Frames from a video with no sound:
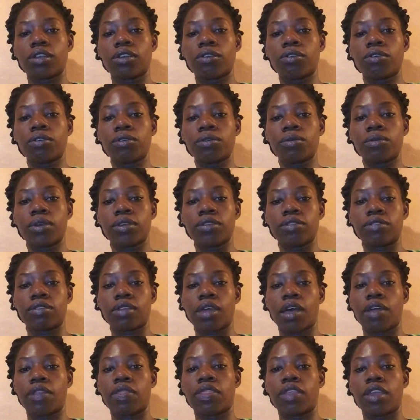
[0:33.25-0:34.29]
good ones
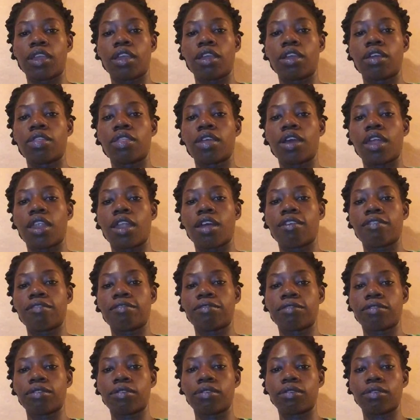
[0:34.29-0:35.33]
out there that
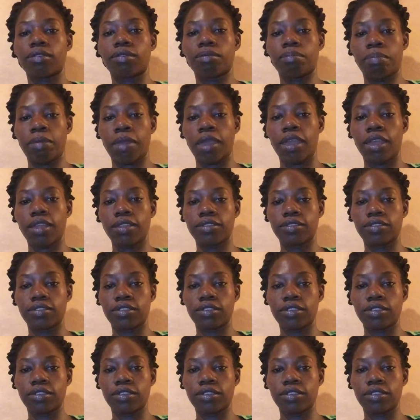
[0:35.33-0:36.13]
I've met.